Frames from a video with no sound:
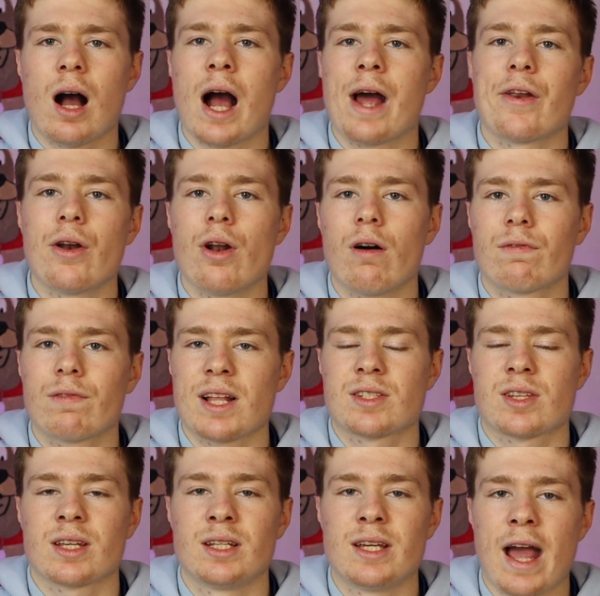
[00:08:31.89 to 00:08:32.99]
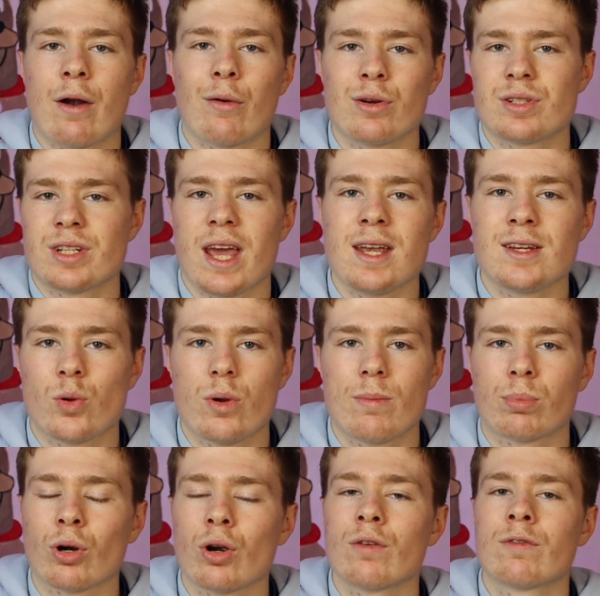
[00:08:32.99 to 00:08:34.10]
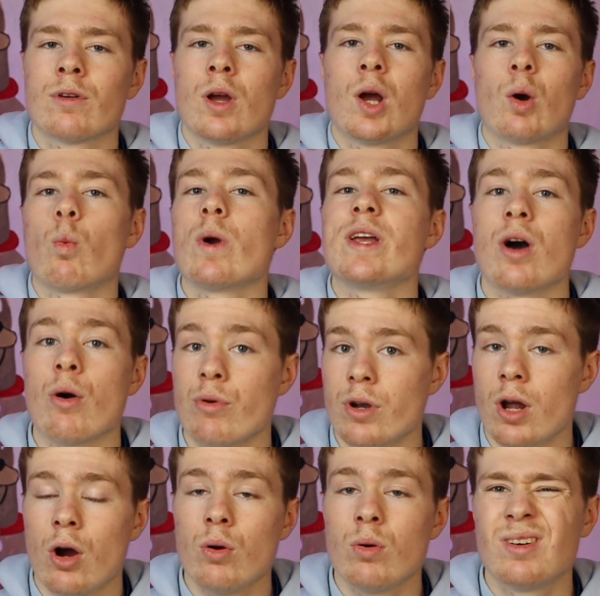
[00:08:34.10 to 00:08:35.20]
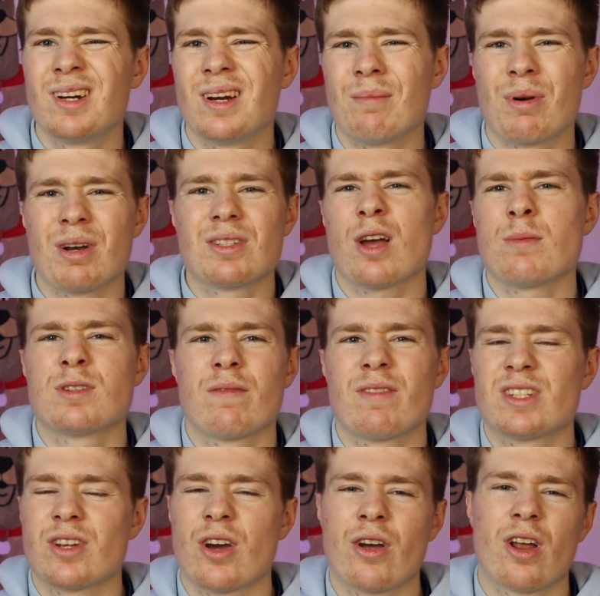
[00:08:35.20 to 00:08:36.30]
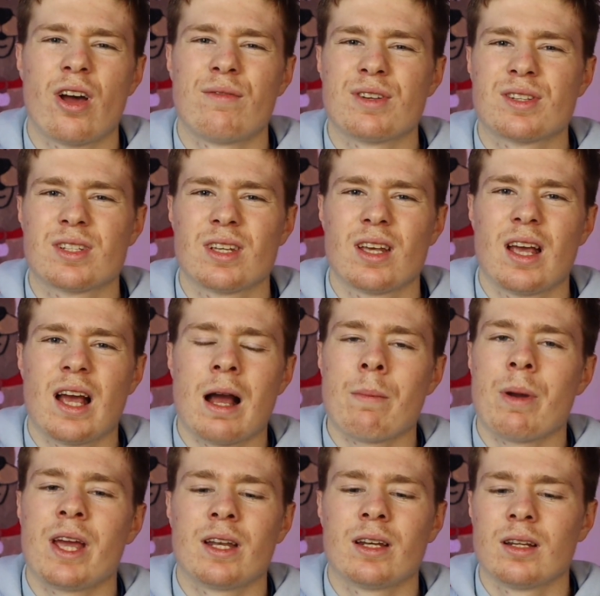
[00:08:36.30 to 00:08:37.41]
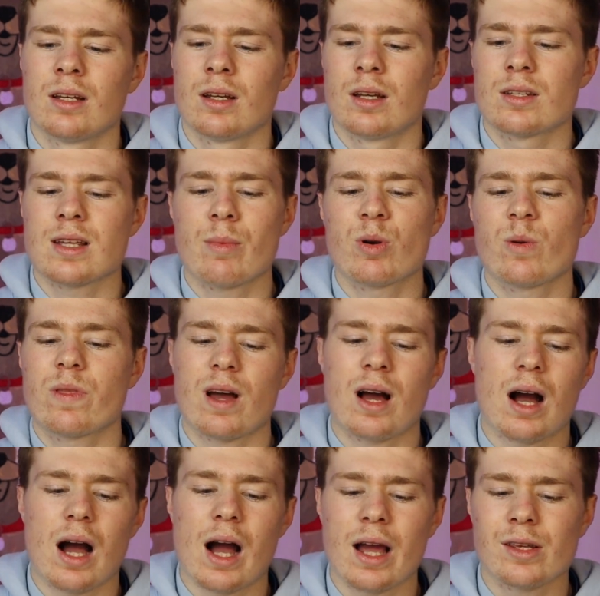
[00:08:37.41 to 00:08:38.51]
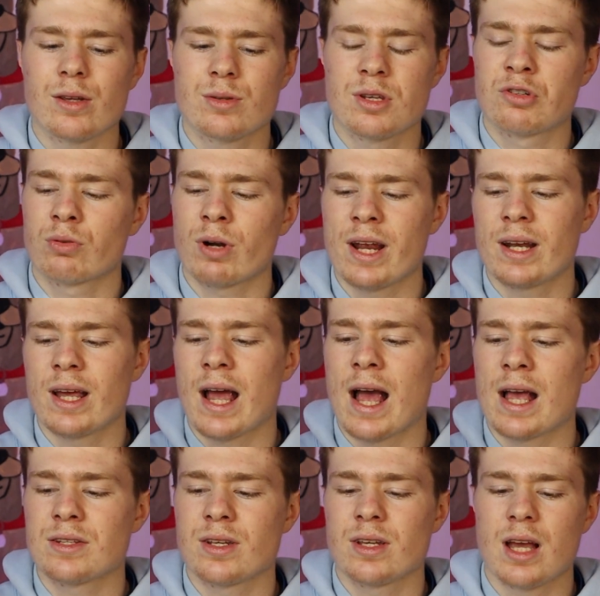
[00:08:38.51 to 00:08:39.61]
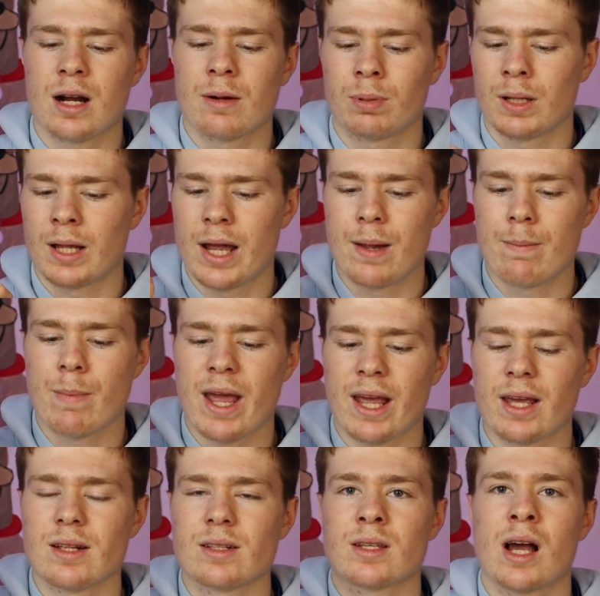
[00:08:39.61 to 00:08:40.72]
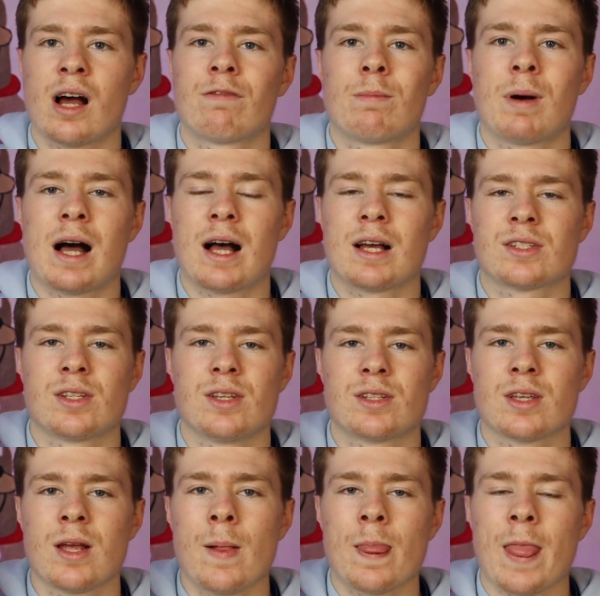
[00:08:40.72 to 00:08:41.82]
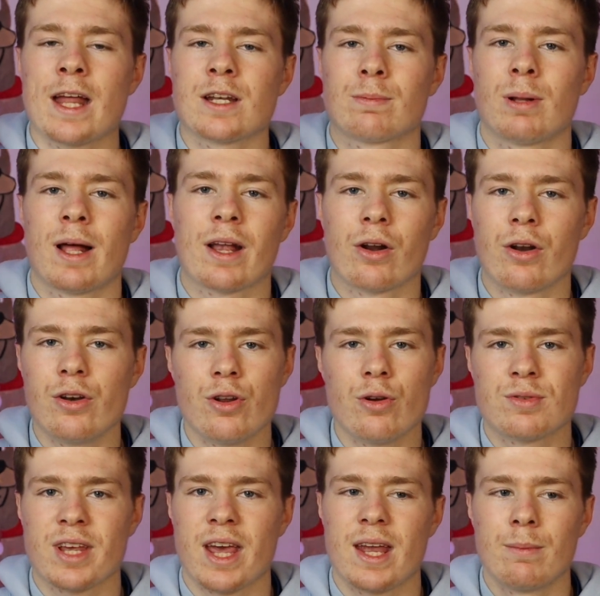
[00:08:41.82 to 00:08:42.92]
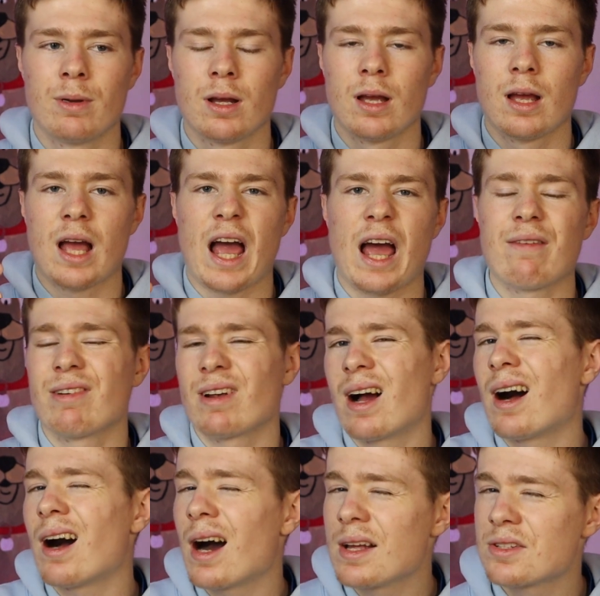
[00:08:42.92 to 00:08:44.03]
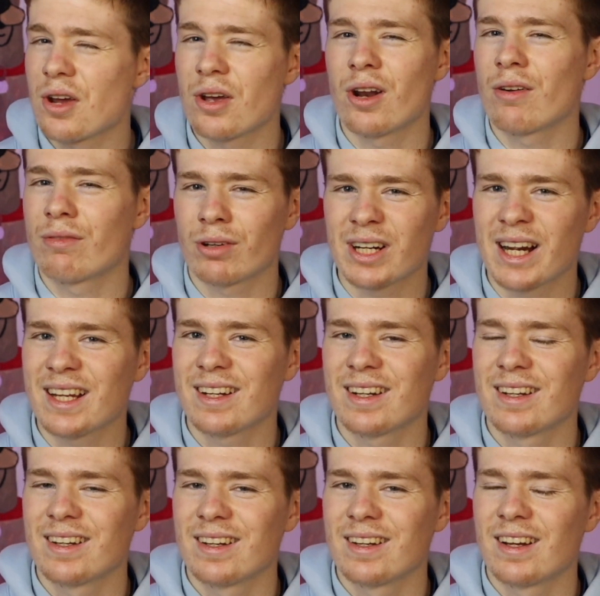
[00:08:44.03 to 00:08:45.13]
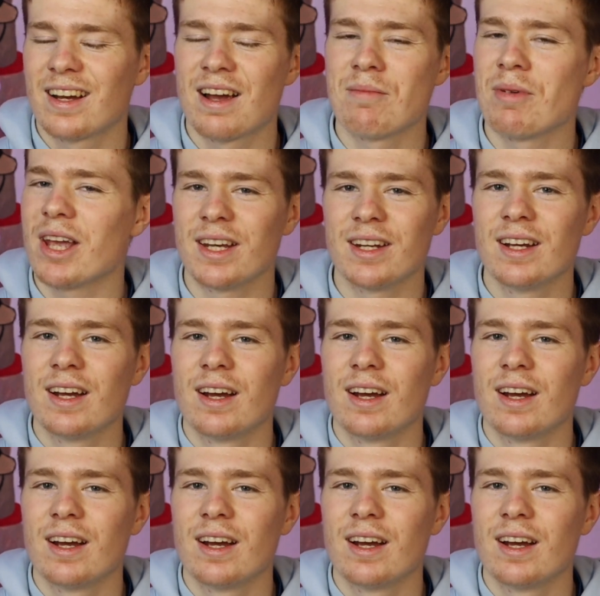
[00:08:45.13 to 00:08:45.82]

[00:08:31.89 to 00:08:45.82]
I don't know if that's guaranteed to improve. We don't know. But in terms of his turnovers, I mean, someone with a high usage rate as a young player making tough passes and playing on a new team, having a high turnover rate, I mean,